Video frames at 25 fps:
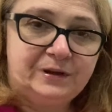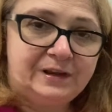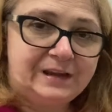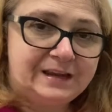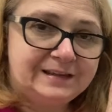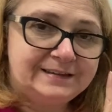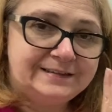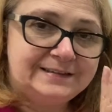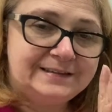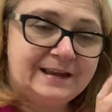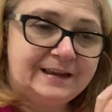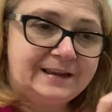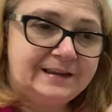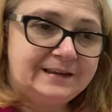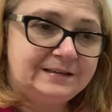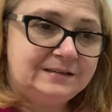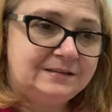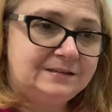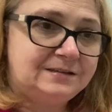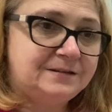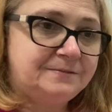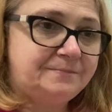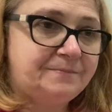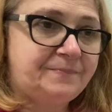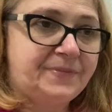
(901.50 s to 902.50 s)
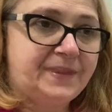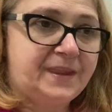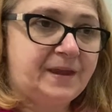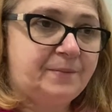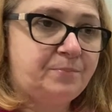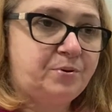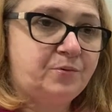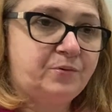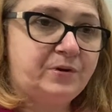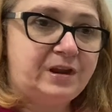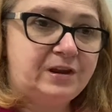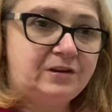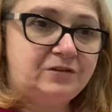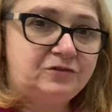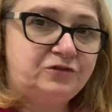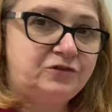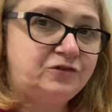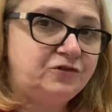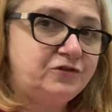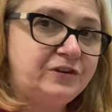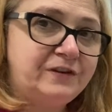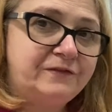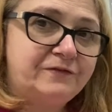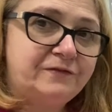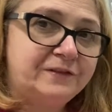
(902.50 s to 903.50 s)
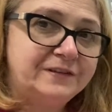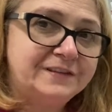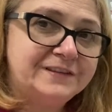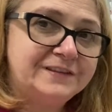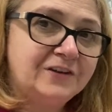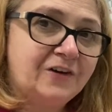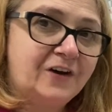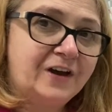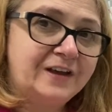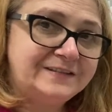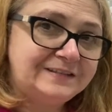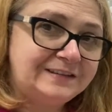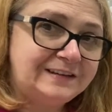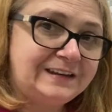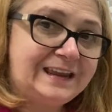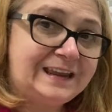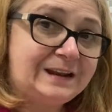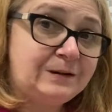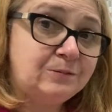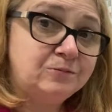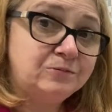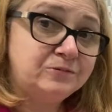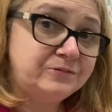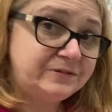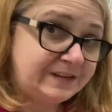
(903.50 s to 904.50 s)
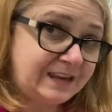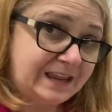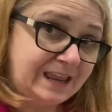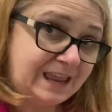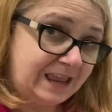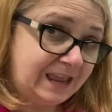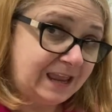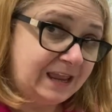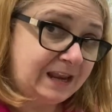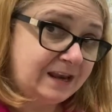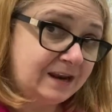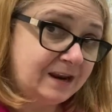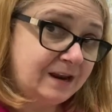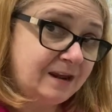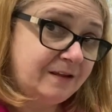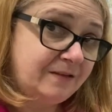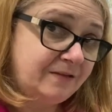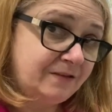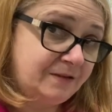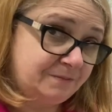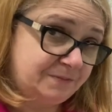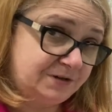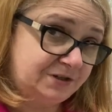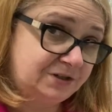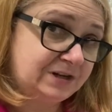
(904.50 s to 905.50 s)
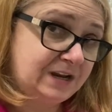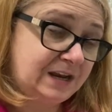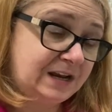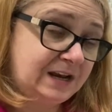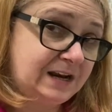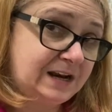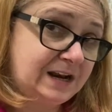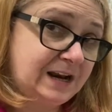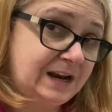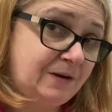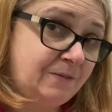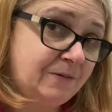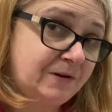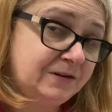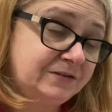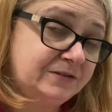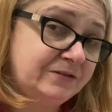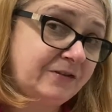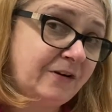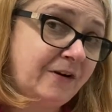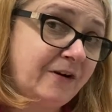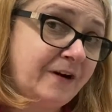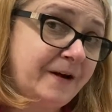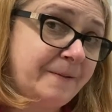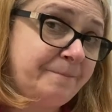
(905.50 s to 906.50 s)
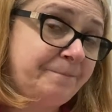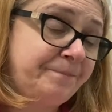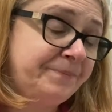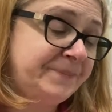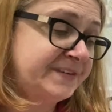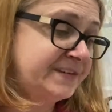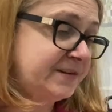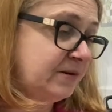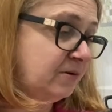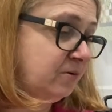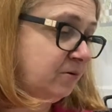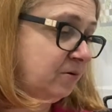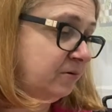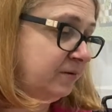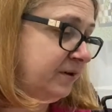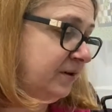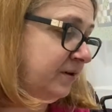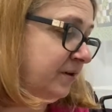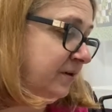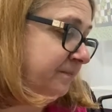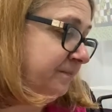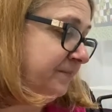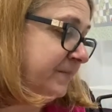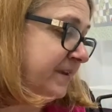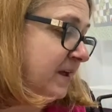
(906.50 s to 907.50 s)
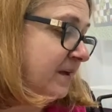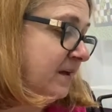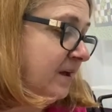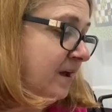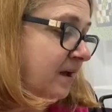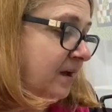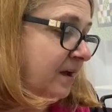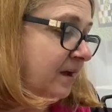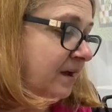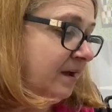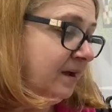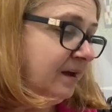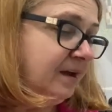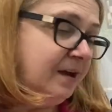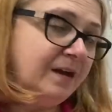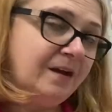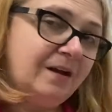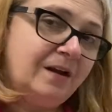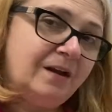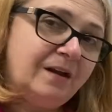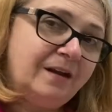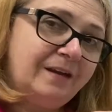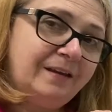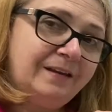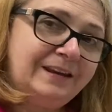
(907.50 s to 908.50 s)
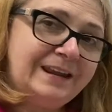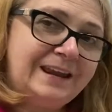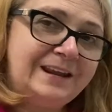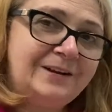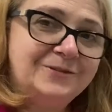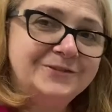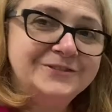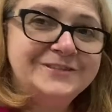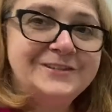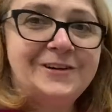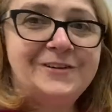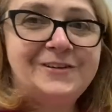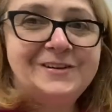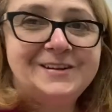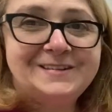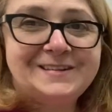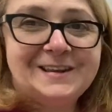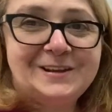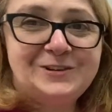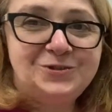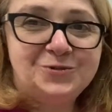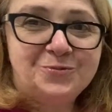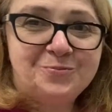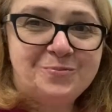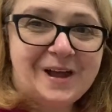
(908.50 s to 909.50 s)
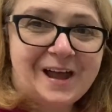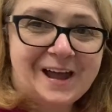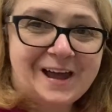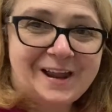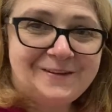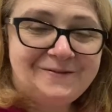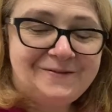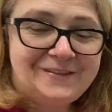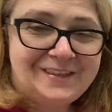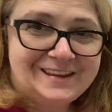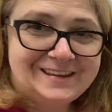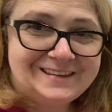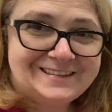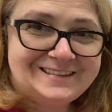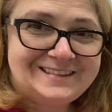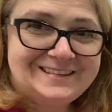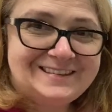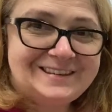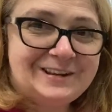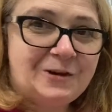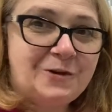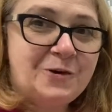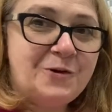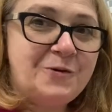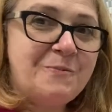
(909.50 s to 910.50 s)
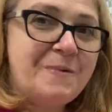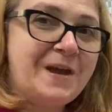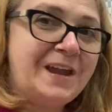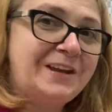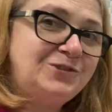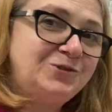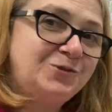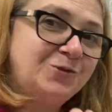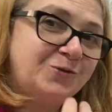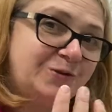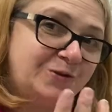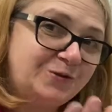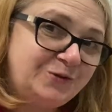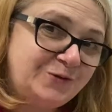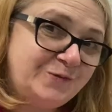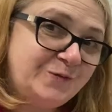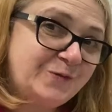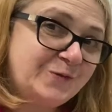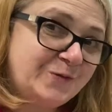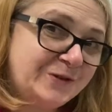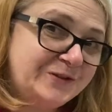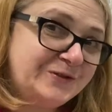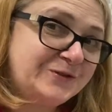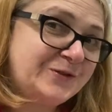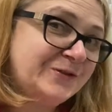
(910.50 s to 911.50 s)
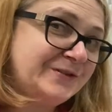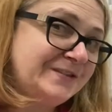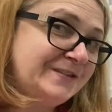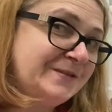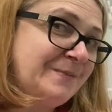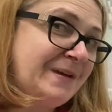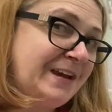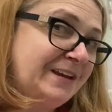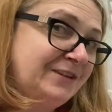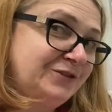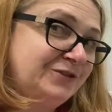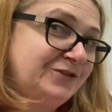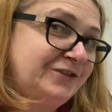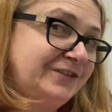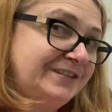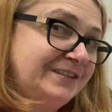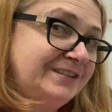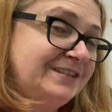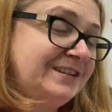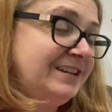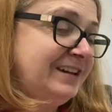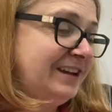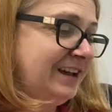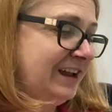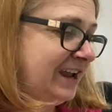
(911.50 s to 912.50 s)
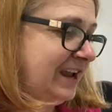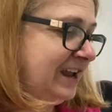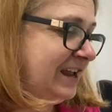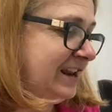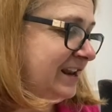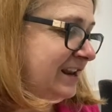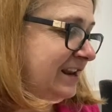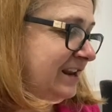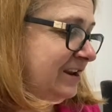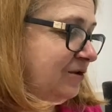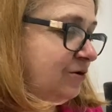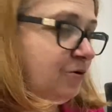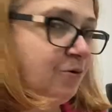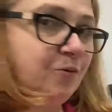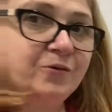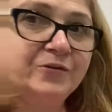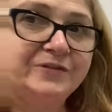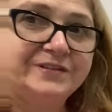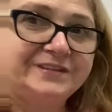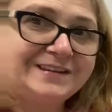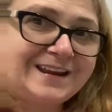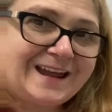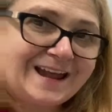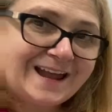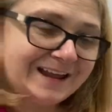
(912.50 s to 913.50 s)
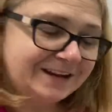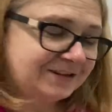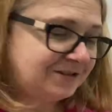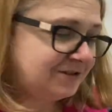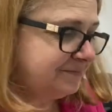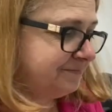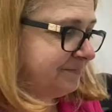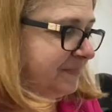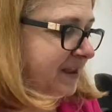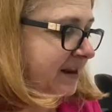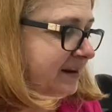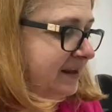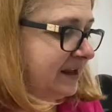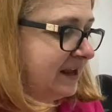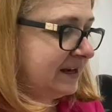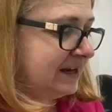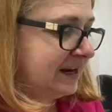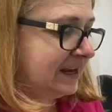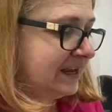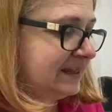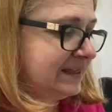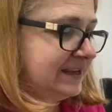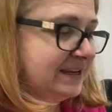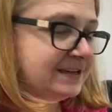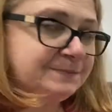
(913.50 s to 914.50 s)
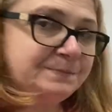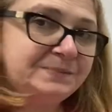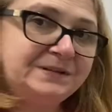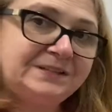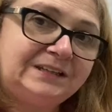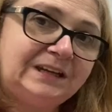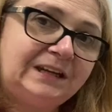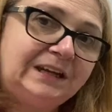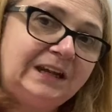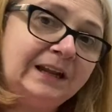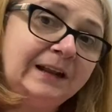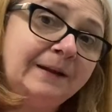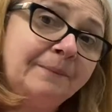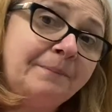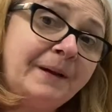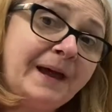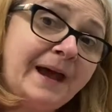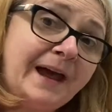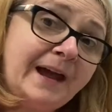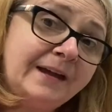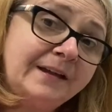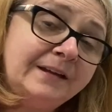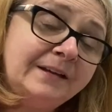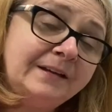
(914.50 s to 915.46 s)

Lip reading: is putting two different size needles in the machine at any one time. So, you know, needles are an essential part of this. So make sure that you always got some extras in your stash. And then in this particular pack,